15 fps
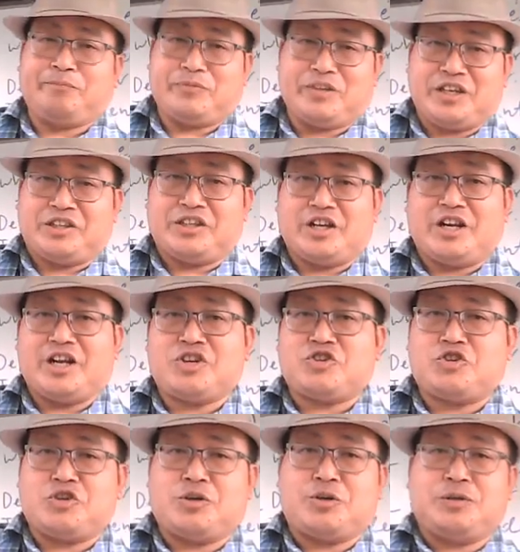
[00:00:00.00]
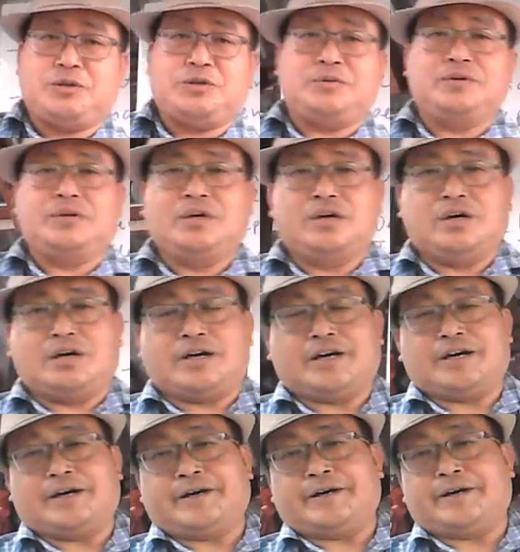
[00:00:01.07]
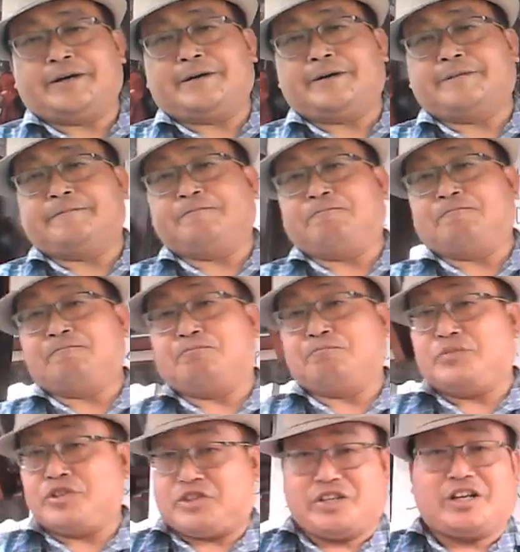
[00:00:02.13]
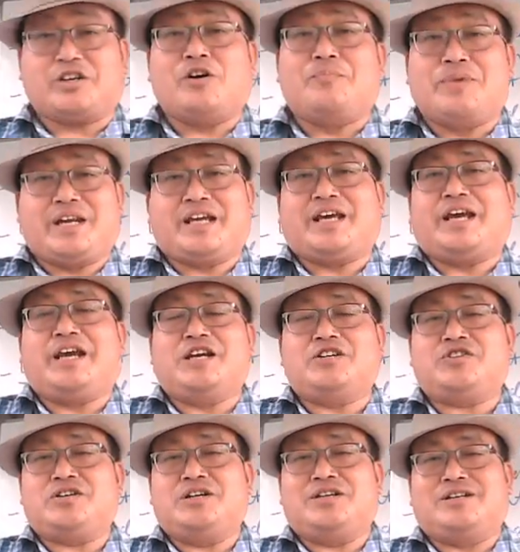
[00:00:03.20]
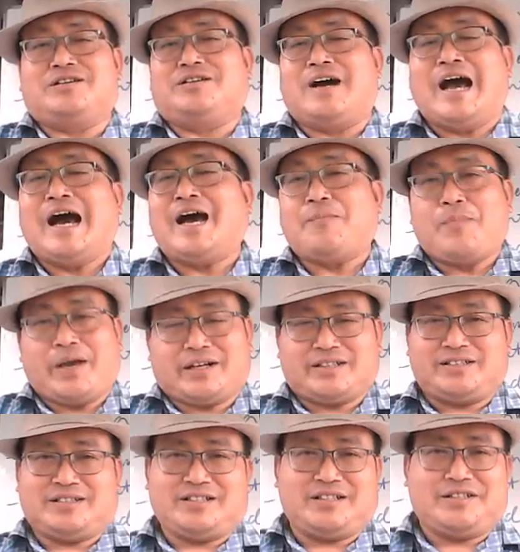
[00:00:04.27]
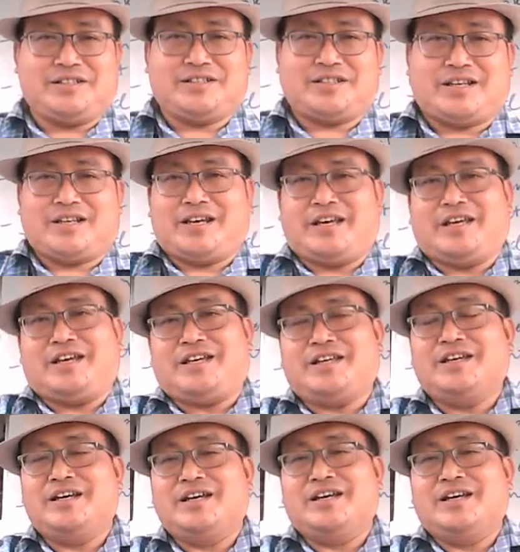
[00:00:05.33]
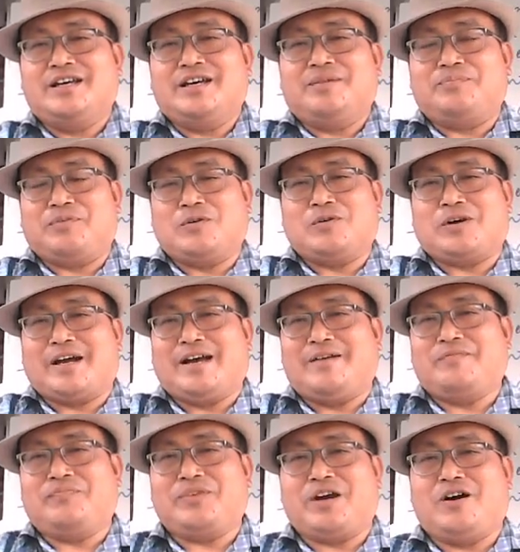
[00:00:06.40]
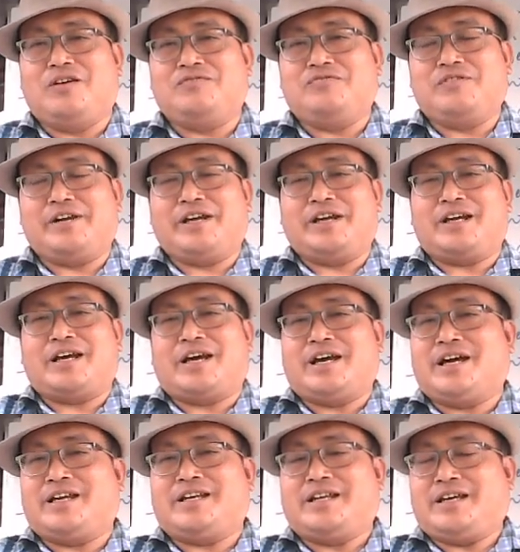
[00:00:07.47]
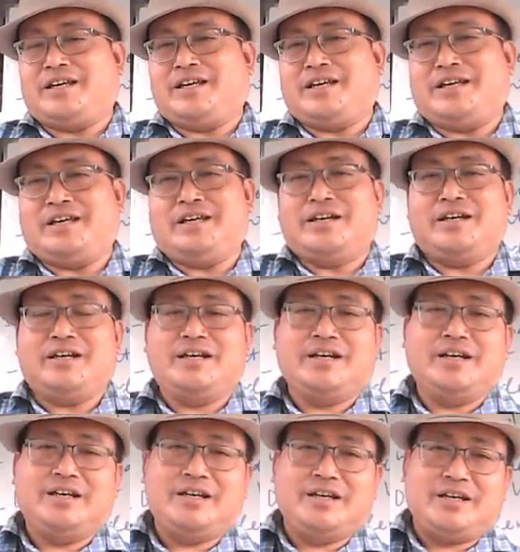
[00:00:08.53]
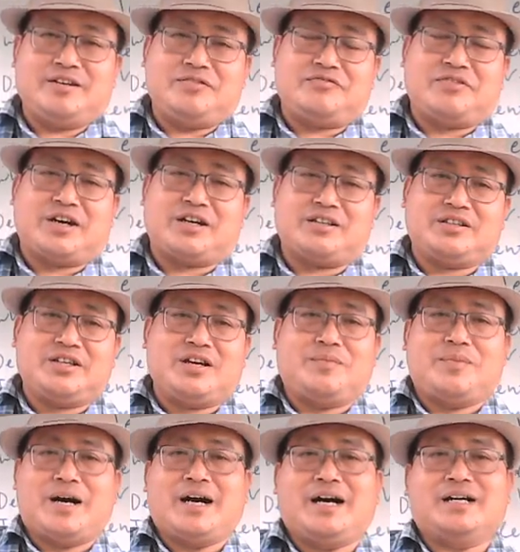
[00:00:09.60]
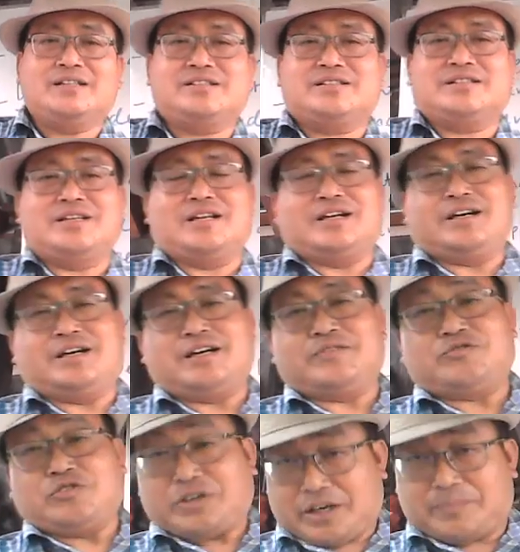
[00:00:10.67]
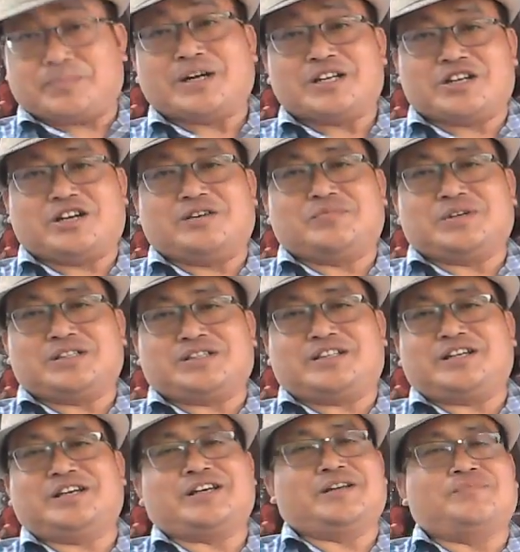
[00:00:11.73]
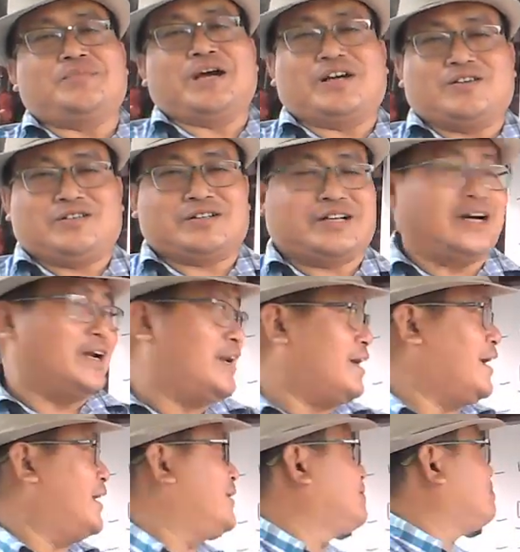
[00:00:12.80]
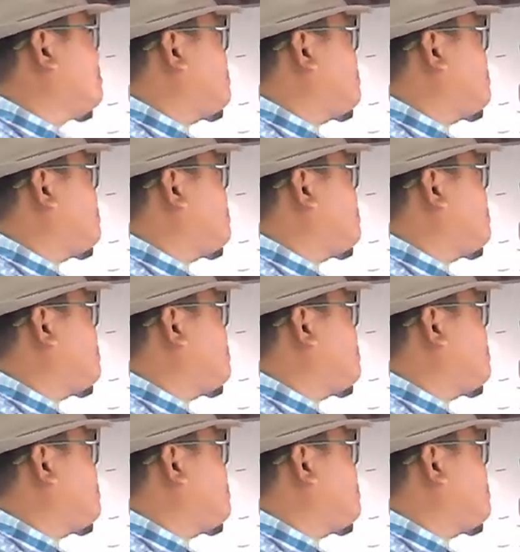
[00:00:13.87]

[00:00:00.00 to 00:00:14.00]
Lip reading: international um, business communication, or IBEC is a program offering at a Faculty of Arts, Chulkipat University in Bangkok, Thailand.